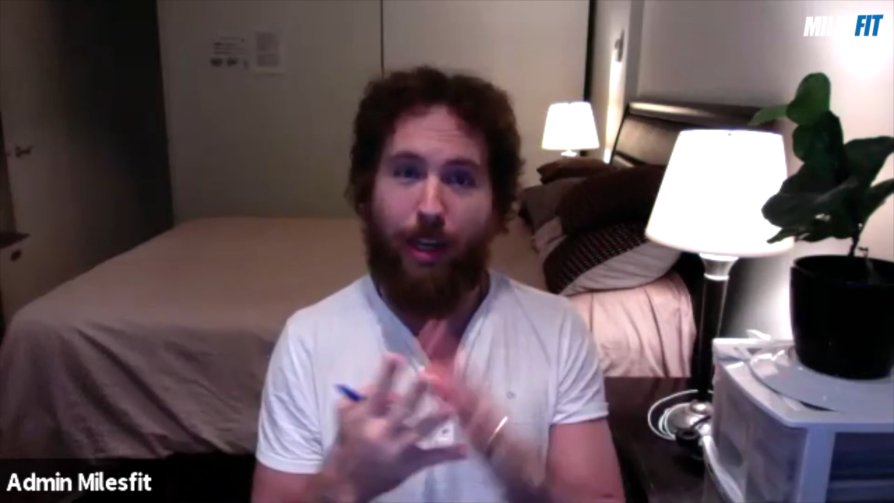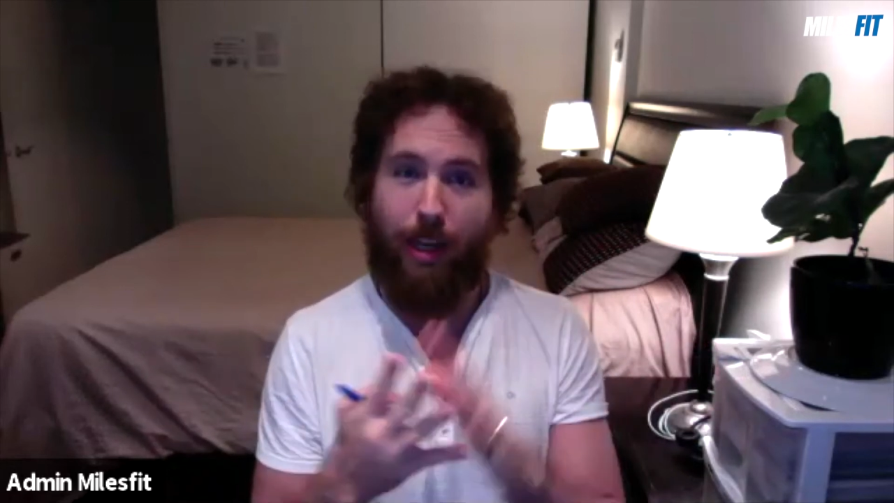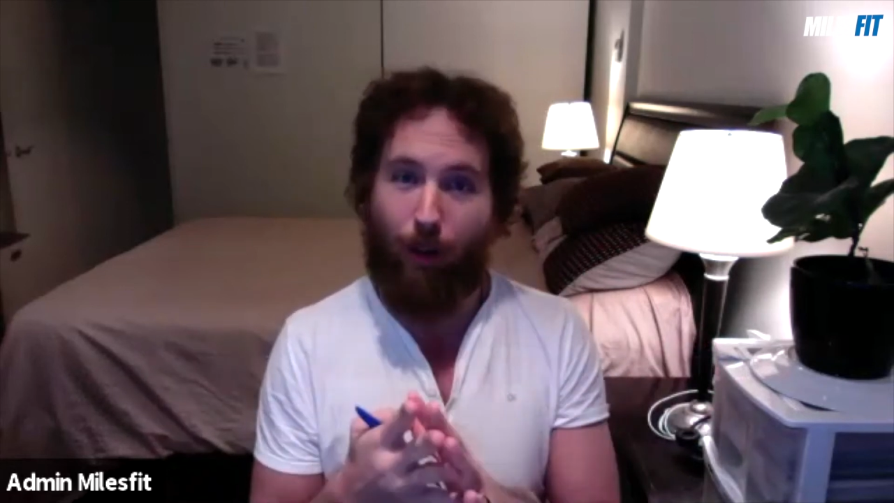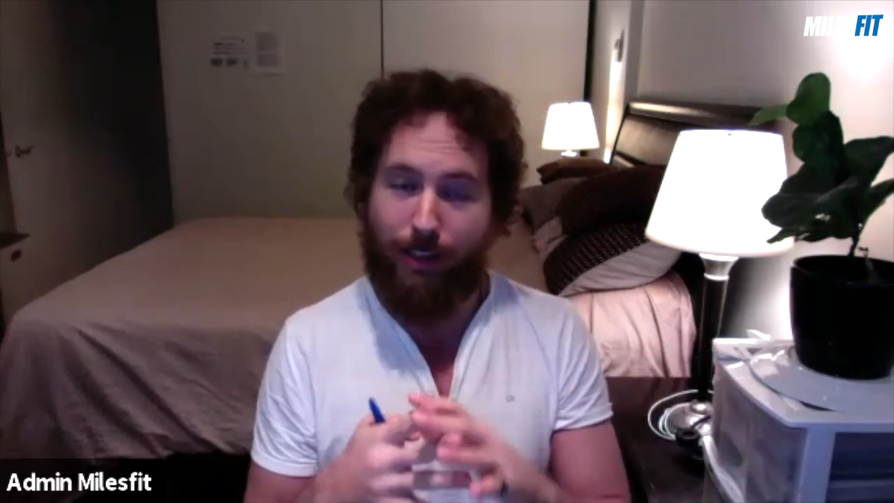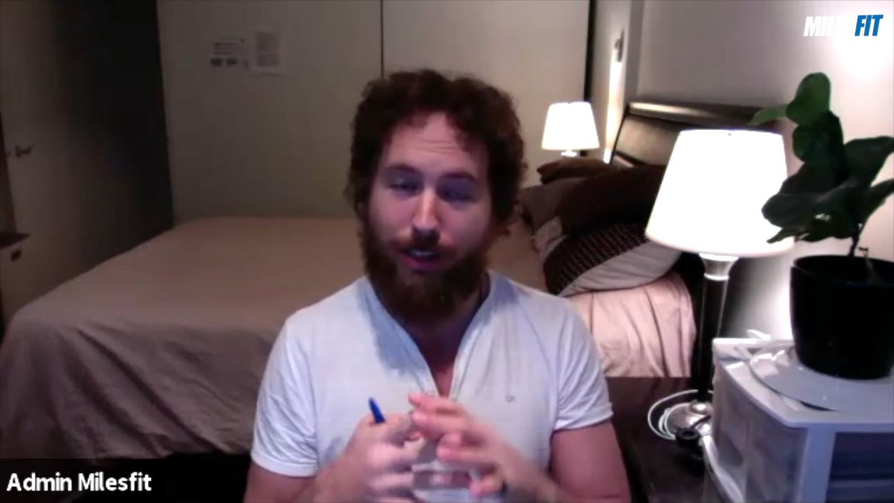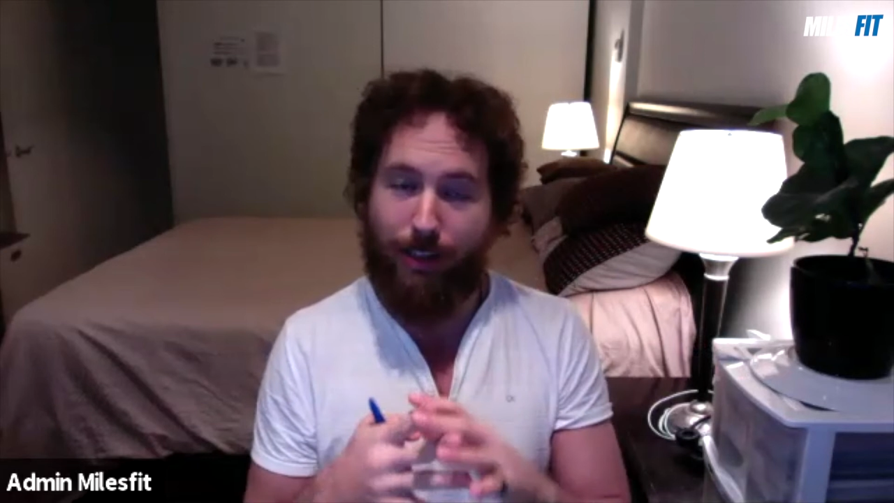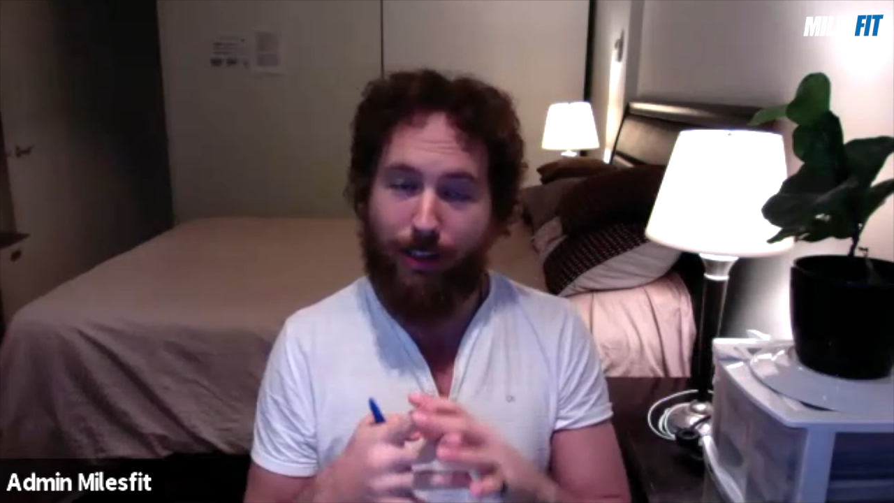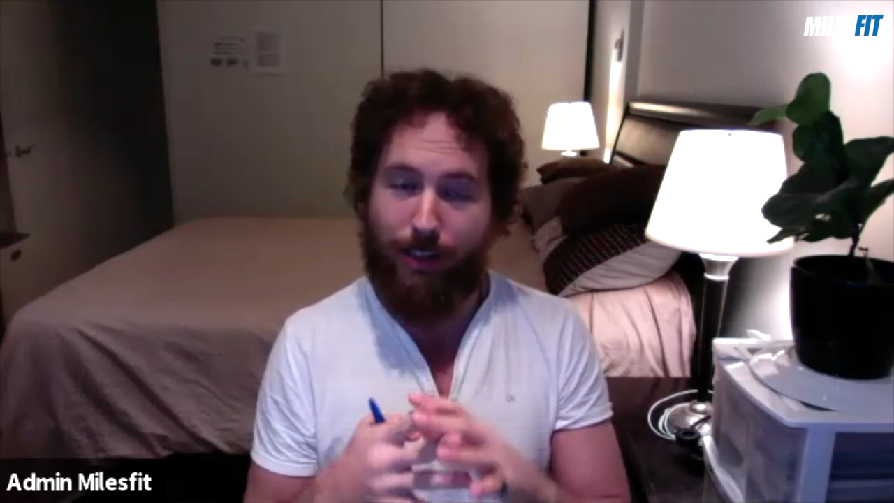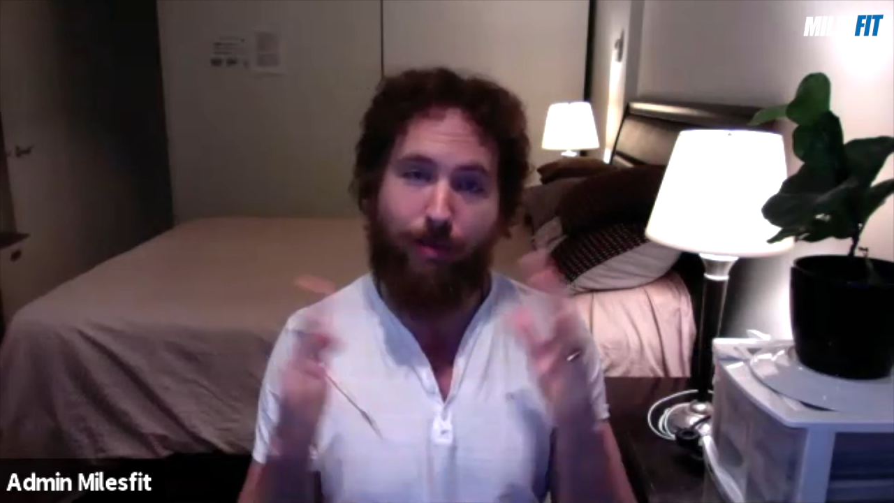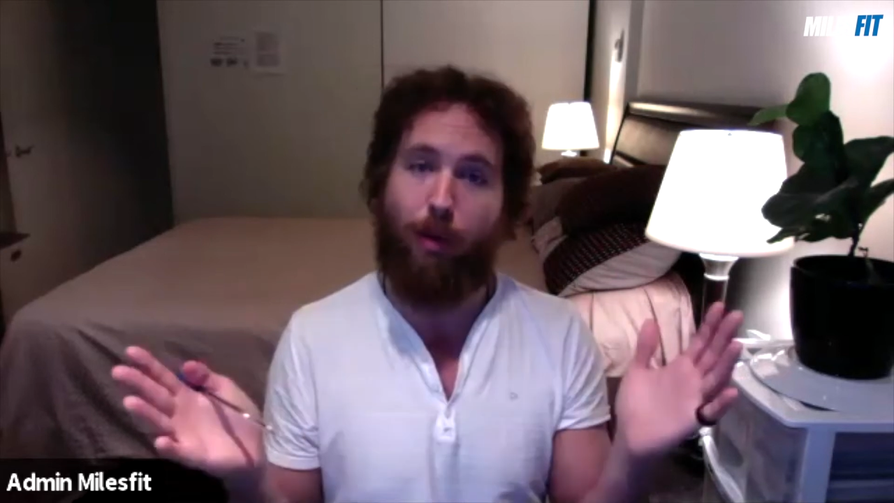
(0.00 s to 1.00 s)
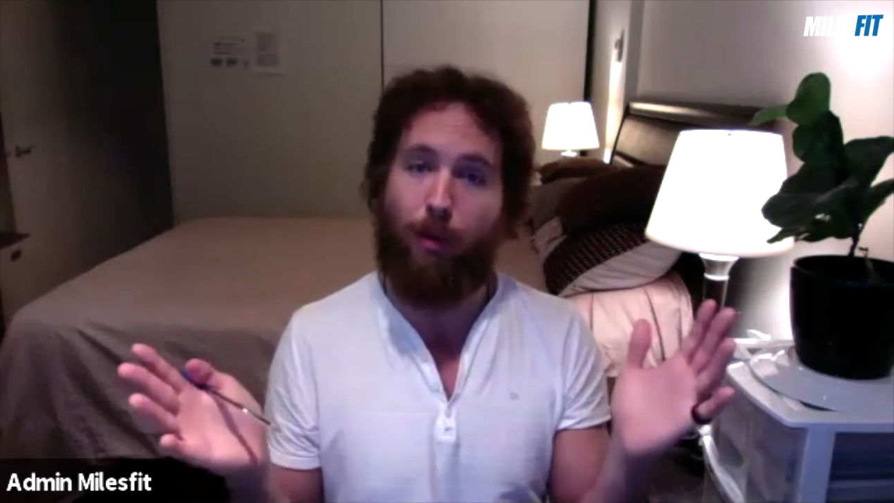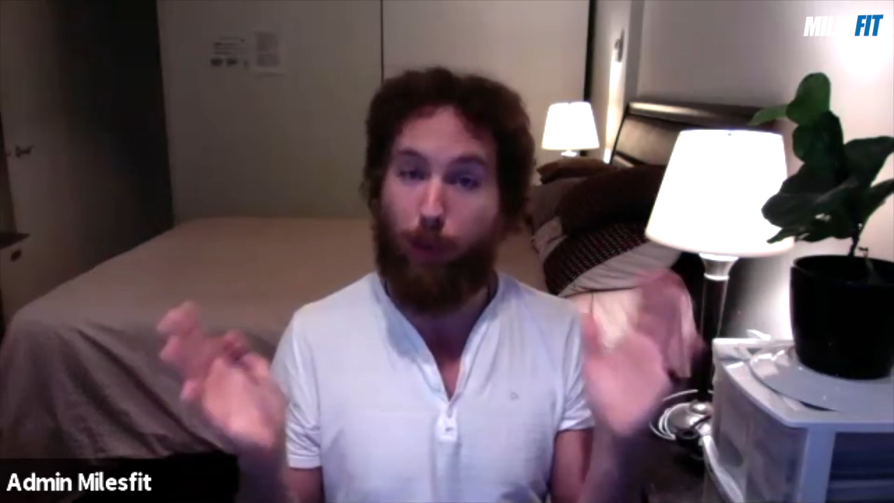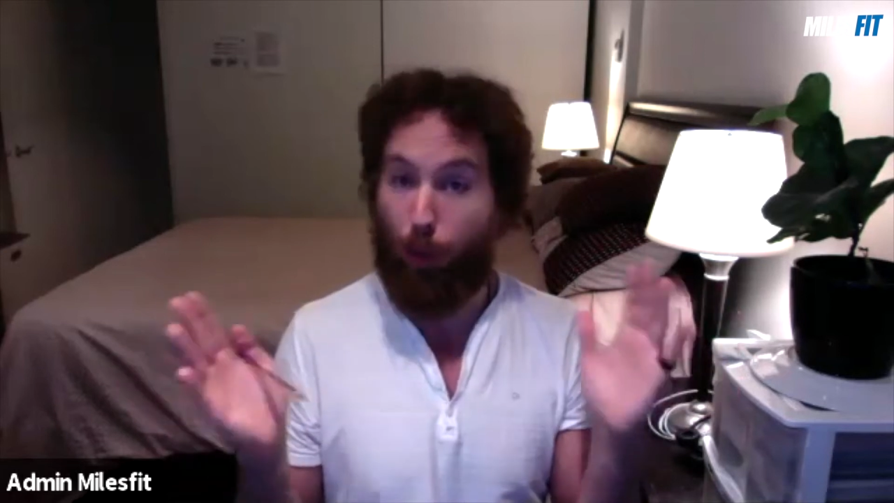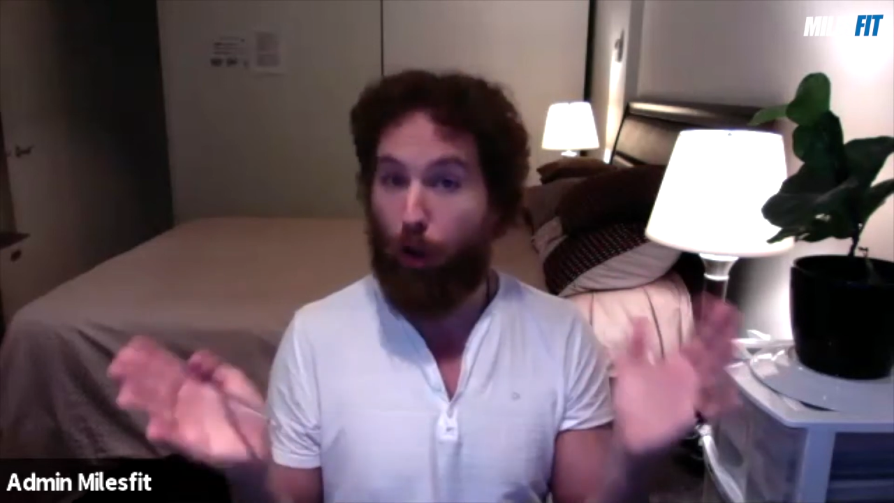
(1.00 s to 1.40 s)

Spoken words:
and all of that stuff for a